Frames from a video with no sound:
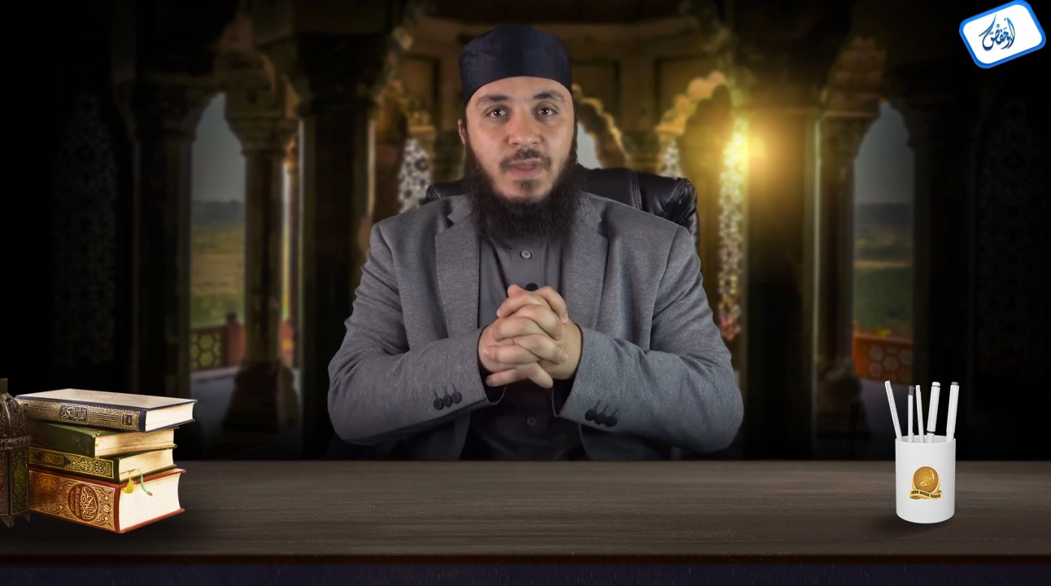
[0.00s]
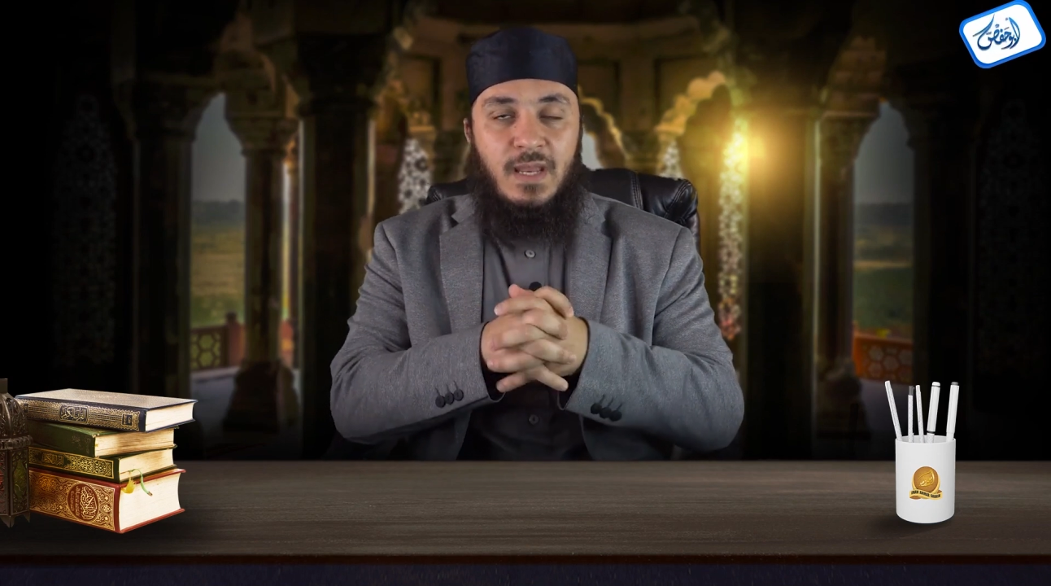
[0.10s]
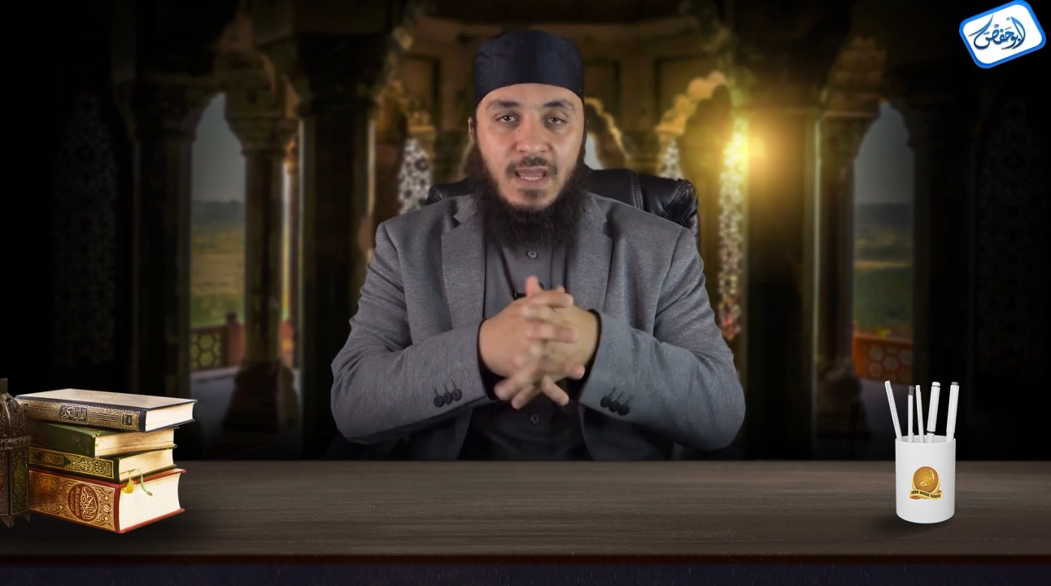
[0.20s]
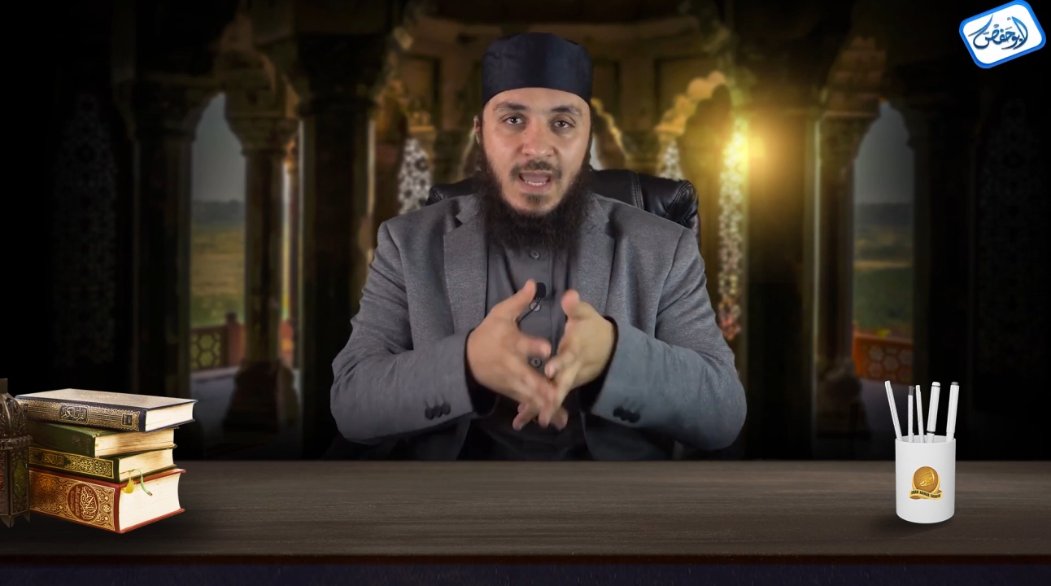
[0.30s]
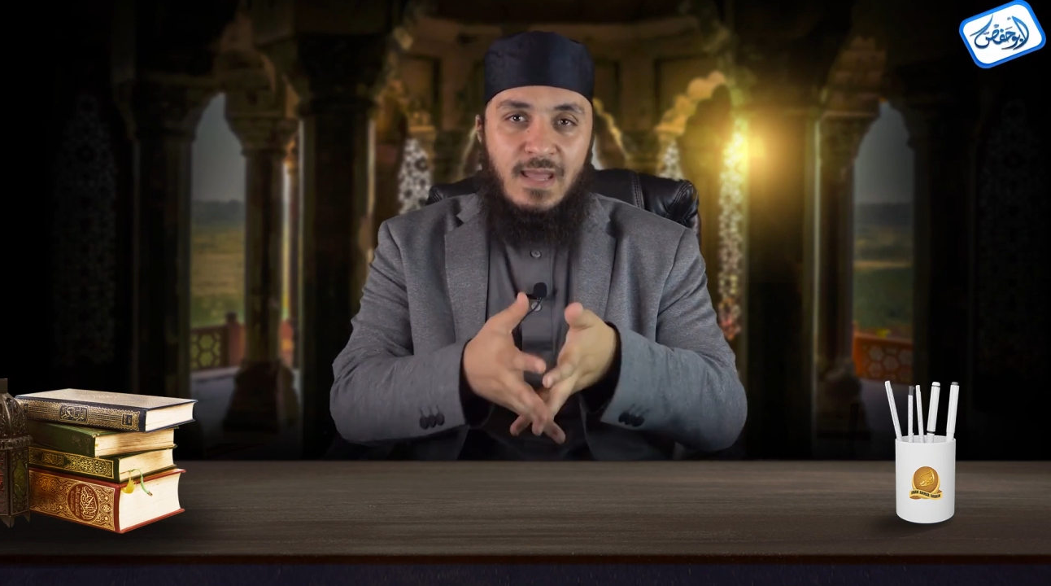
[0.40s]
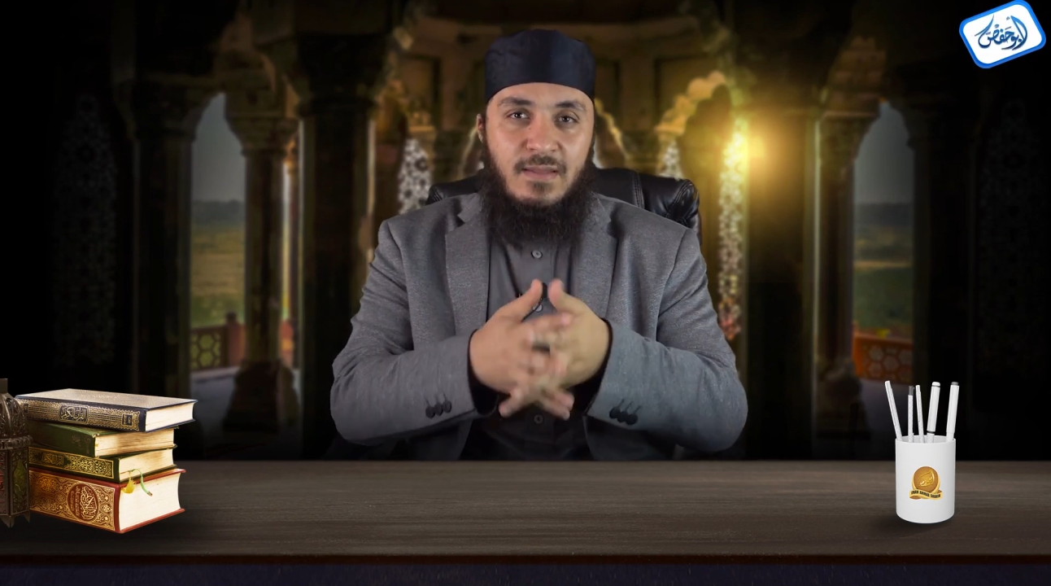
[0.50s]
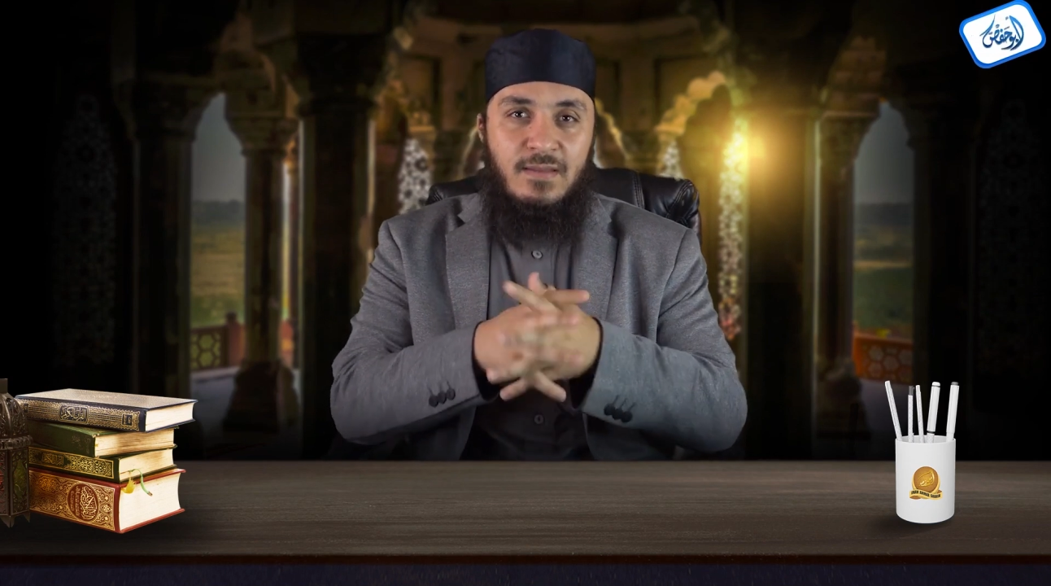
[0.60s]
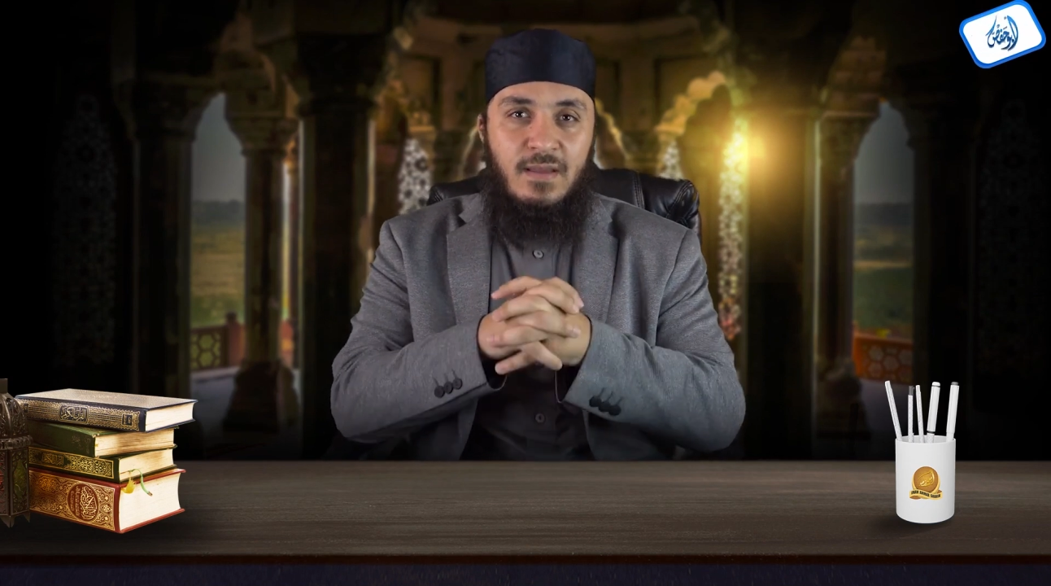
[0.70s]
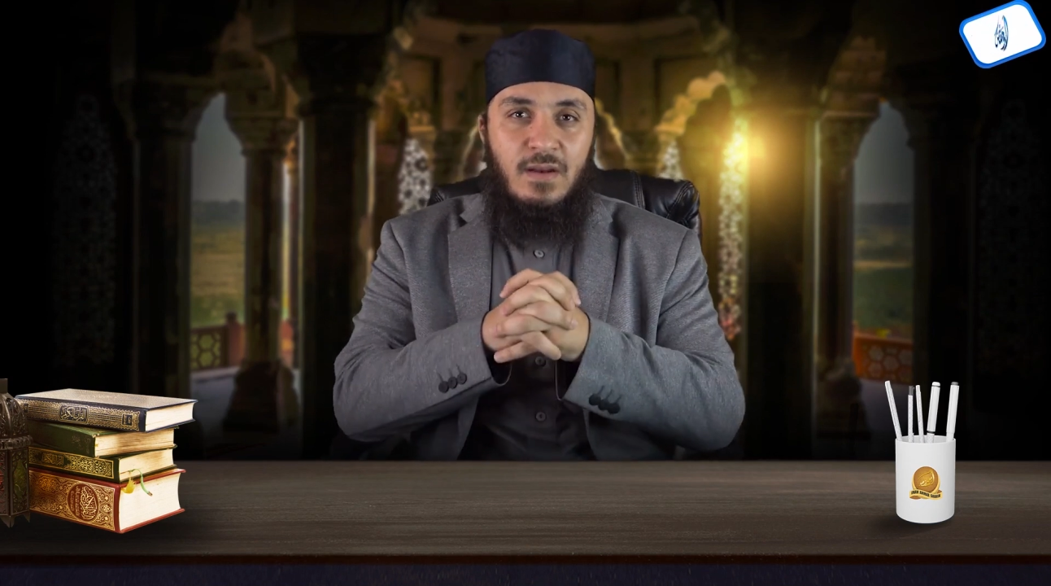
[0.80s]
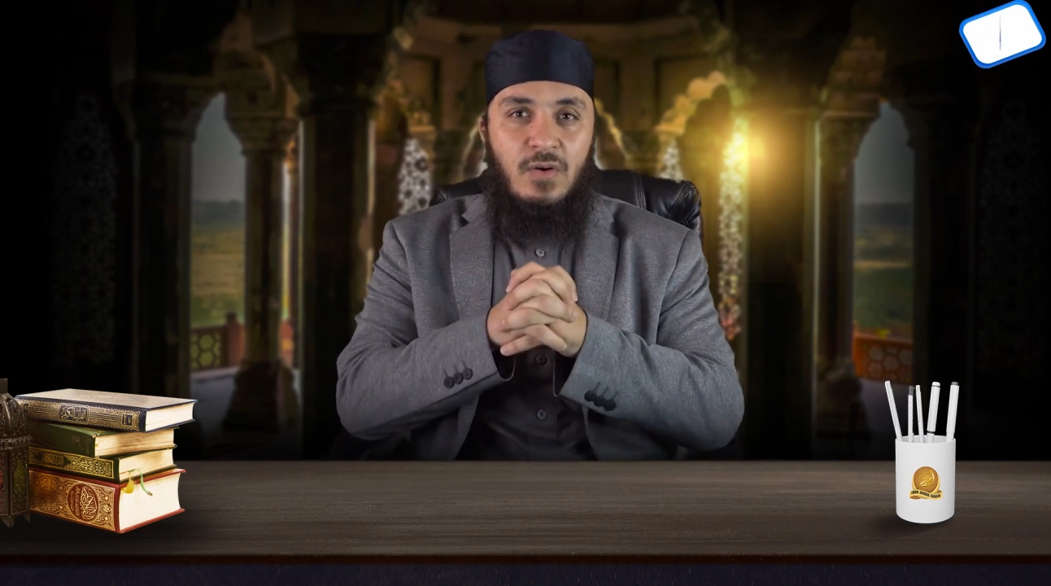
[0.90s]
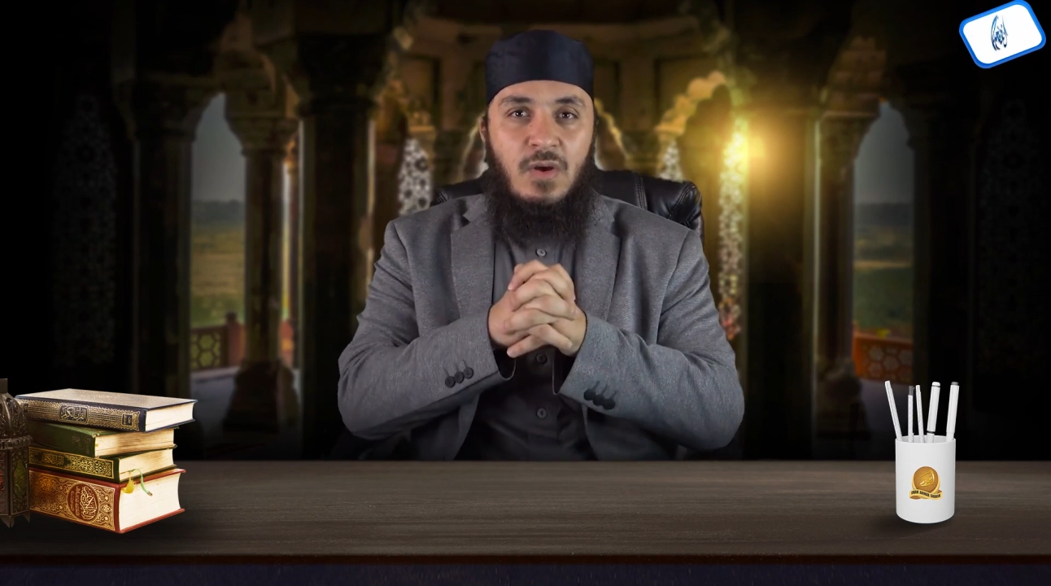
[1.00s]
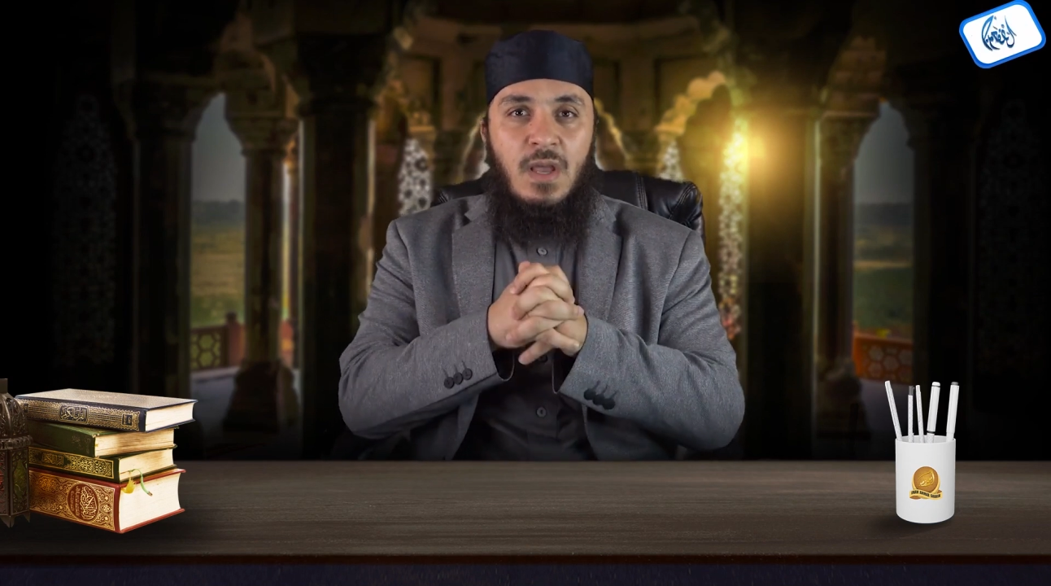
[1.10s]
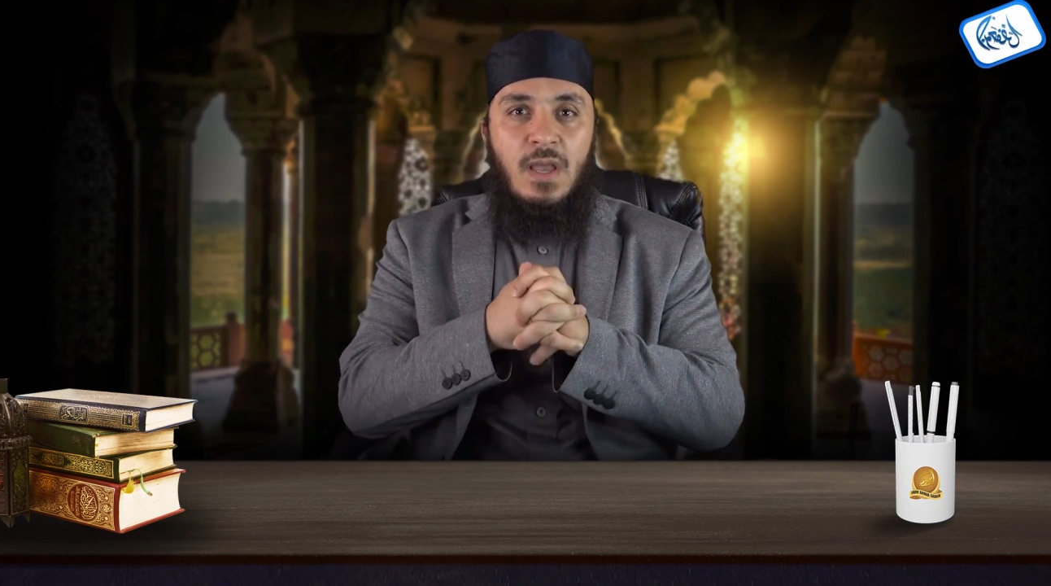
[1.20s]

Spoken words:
and he had, you know,